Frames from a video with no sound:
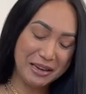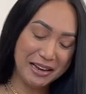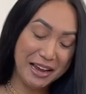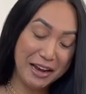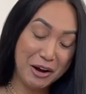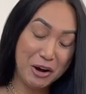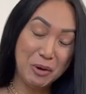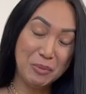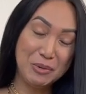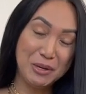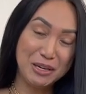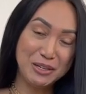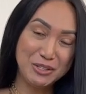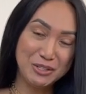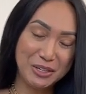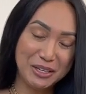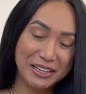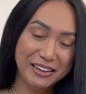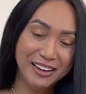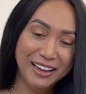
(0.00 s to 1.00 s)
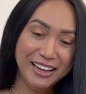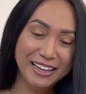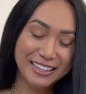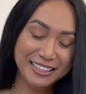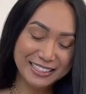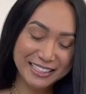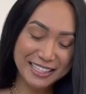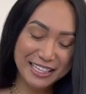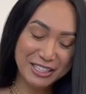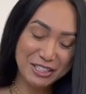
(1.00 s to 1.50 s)
I hope you enjoy
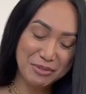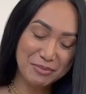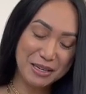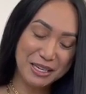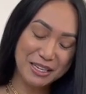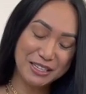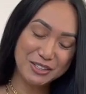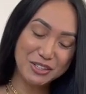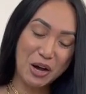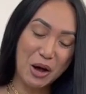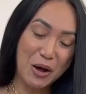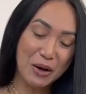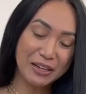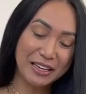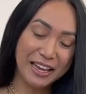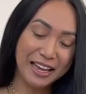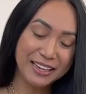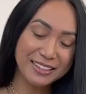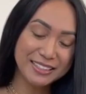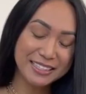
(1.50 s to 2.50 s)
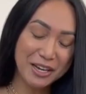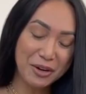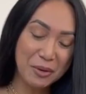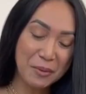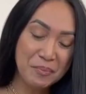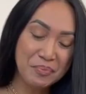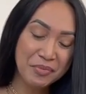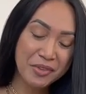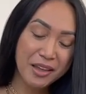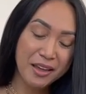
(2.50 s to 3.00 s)
listening to me talking. So
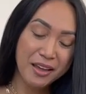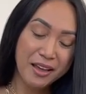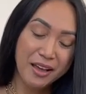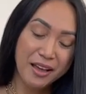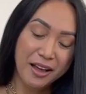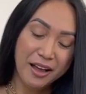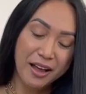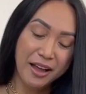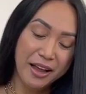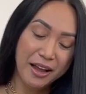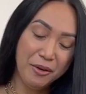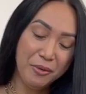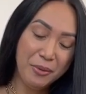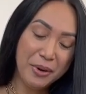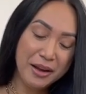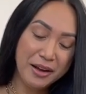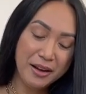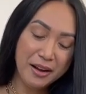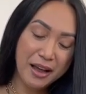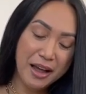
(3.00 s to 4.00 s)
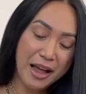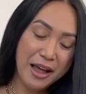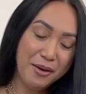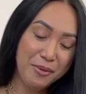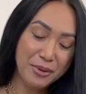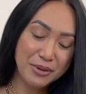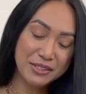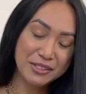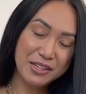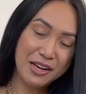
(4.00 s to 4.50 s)
when I
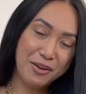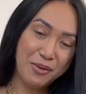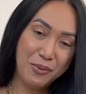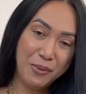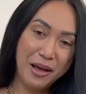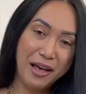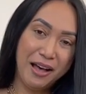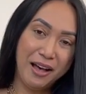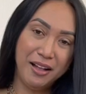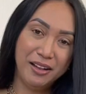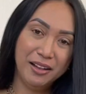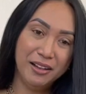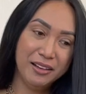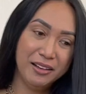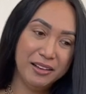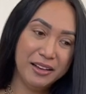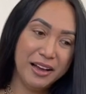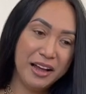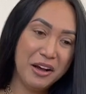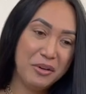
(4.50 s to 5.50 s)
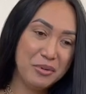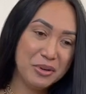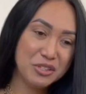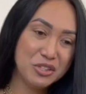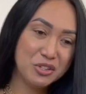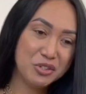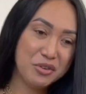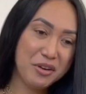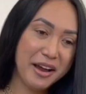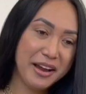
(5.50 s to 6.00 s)
was not well, I was
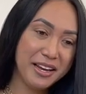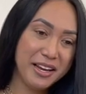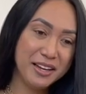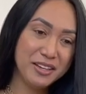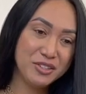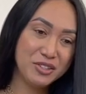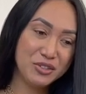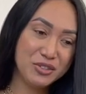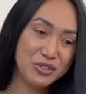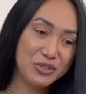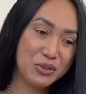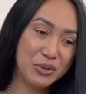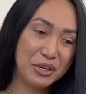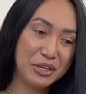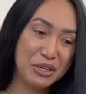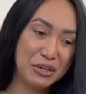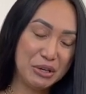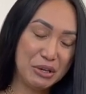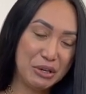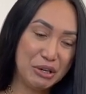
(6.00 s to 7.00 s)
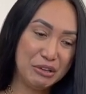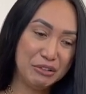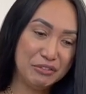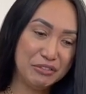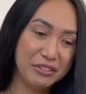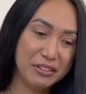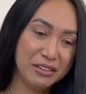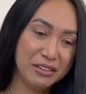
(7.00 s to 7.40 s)
trying to sort of